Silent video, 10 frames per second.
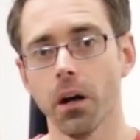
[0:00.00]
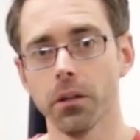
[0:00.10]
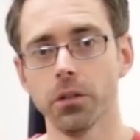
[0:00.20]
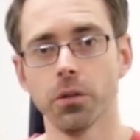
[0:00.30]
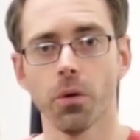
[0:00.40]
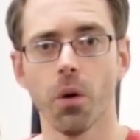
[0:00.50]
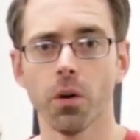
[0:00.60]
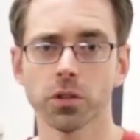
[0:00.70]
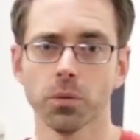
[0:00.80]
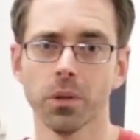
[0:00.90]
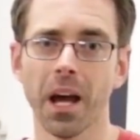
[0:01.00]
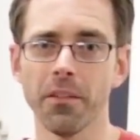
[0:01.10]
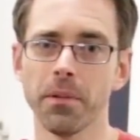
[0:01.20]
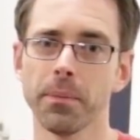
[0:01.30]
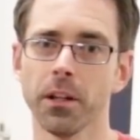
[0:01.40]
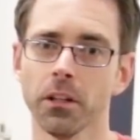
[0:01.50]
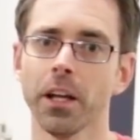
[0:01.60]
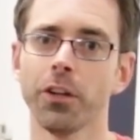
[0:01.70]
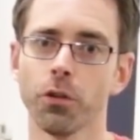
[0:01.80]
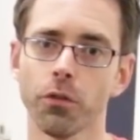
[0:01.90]
You also would have maybe a
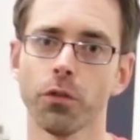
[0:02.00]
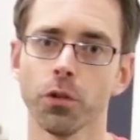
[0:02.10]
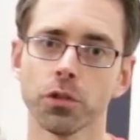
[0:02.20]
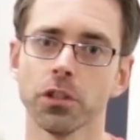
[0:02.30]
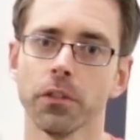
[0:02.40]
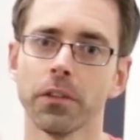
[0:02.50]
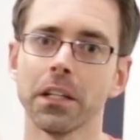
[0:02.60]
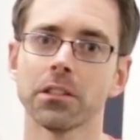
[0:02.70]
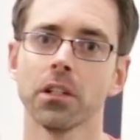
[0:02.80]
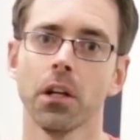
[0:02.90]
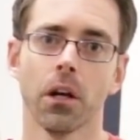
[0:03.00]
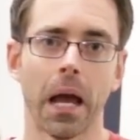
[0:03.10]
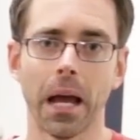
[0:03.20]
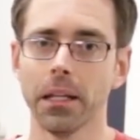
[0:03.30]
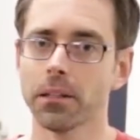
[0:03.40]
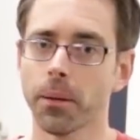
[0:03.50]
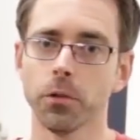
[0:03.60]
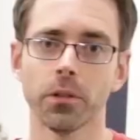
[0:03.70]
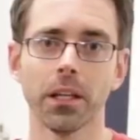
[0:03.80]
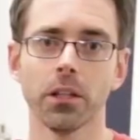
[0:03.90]
lighter version of this anytime
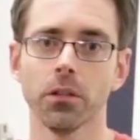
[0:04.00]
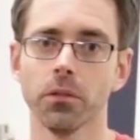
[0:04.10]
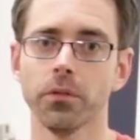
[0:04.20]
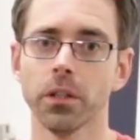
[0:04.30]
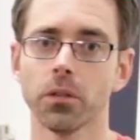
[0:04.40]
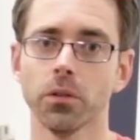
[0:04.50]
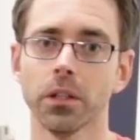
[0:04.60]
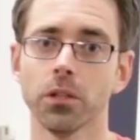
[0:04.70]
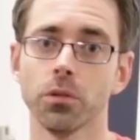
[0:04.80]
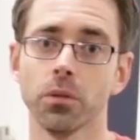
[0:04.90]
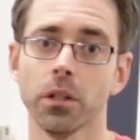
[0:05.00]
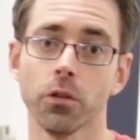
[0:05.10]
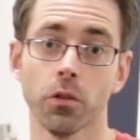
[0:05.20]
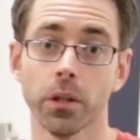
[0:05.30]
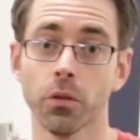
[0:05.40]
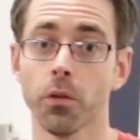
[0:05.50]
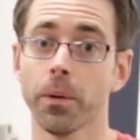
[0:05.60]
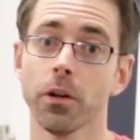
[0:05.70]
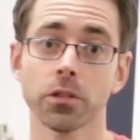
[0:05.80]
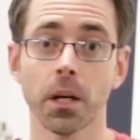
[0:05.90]
you're taking your vehicle into either a
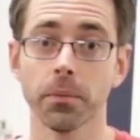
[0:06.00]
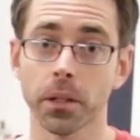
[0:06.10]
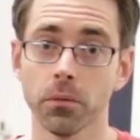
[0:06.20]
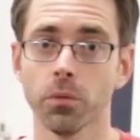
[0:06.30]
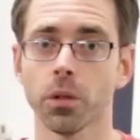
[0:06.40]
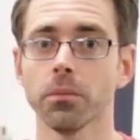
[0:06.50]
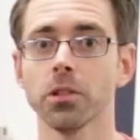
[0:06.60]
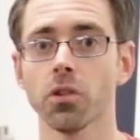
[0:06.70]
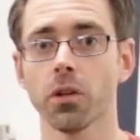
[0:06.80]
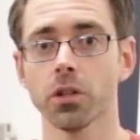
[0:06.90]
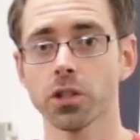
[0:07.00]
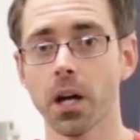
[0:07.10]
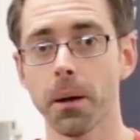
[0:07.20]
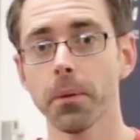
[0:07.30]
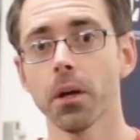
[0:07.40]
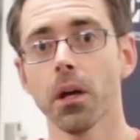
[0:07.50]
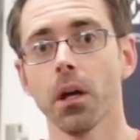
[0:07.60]
repair shop, like we're going to be starting a shop.